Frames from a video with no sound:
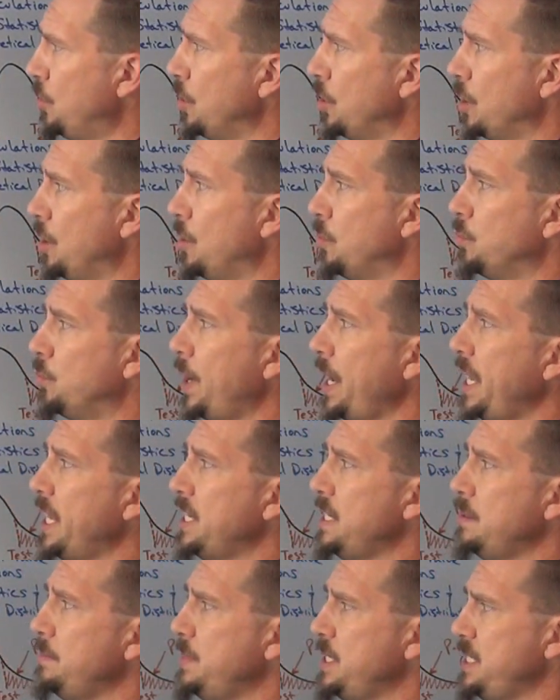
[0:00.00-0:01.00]
or a
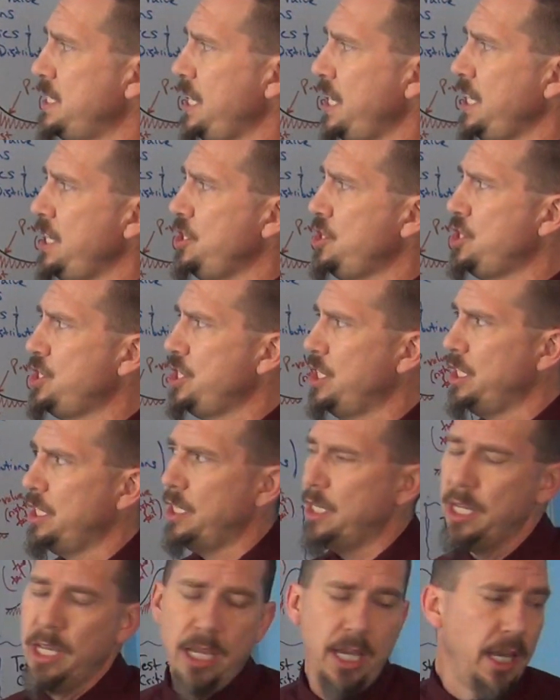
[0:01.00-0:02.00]

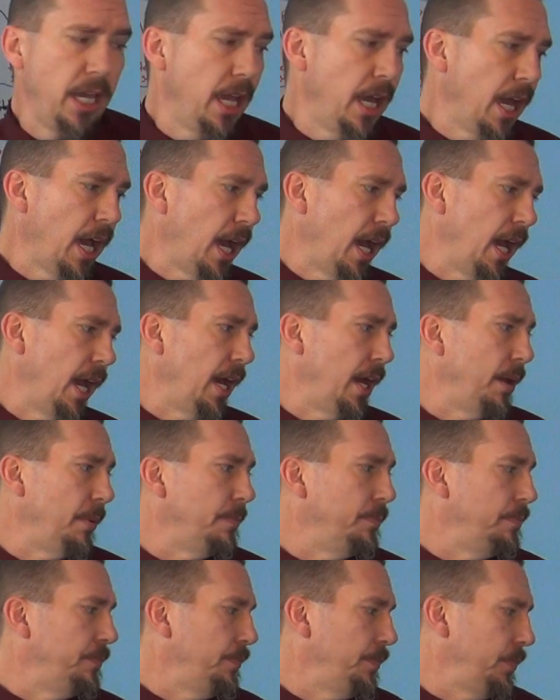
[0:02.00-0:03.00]
randomization,
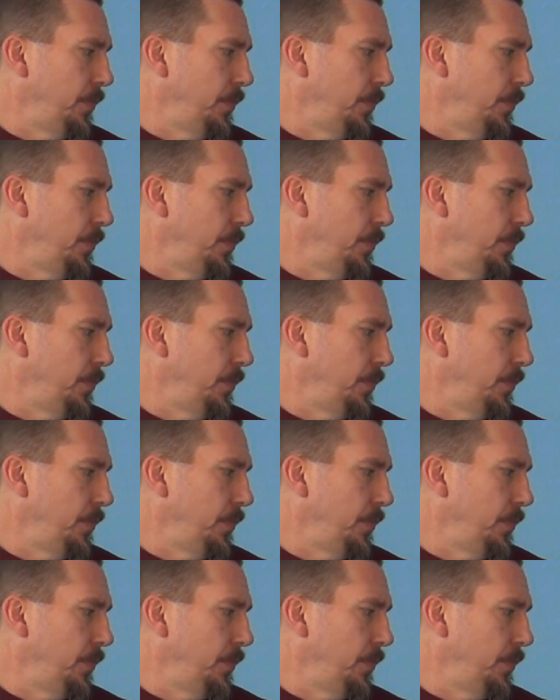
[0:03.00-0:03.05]
um,